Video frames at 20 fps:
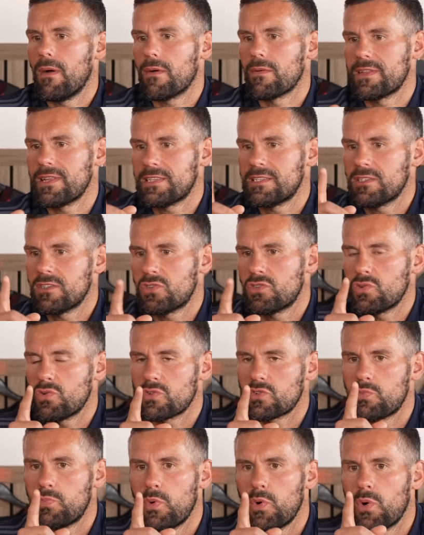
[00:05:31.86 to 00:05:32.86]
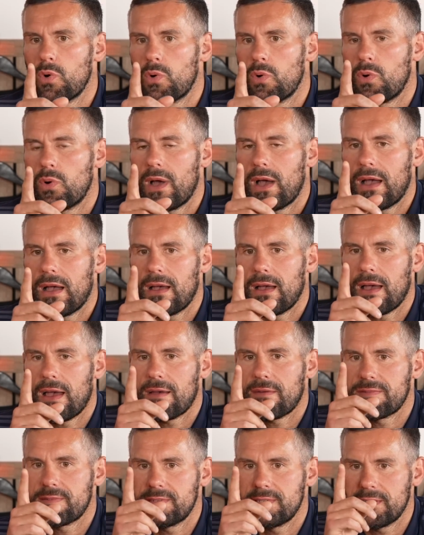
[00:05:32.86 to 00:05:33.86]
was listening to Talk Sport
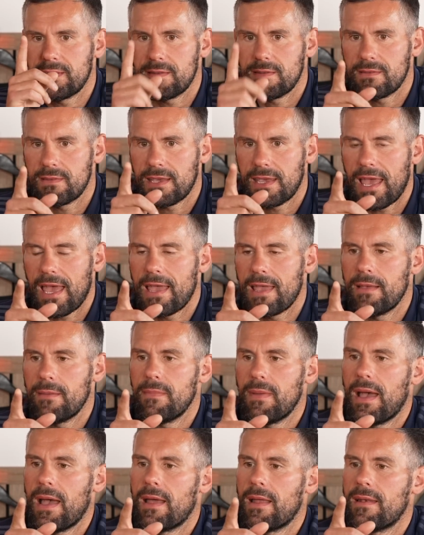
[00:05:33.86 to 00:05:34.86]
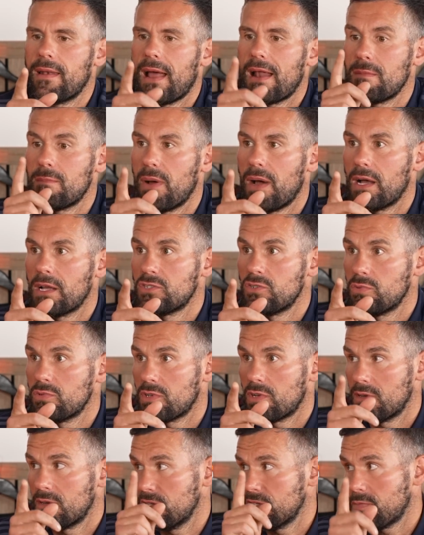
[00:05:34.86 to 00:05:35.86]
after the game, and Alan Pardew was
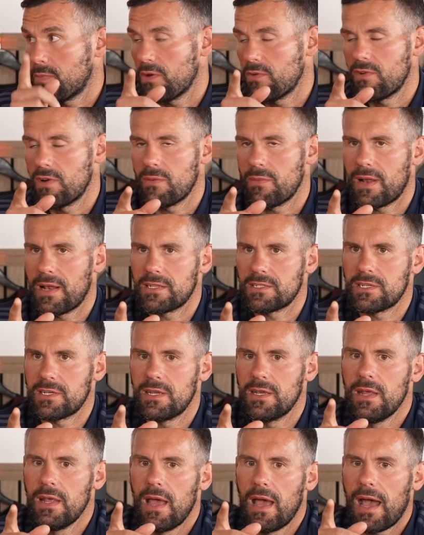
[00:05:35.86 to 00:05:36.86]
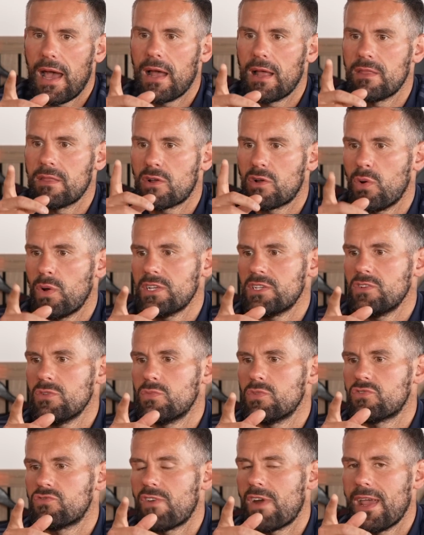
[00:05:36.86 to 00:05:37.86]
on, and he spoke really well, actually. And the question
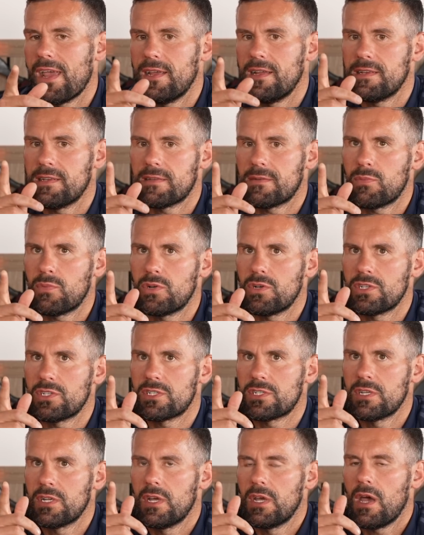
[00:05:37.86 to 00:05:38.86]
was raised was,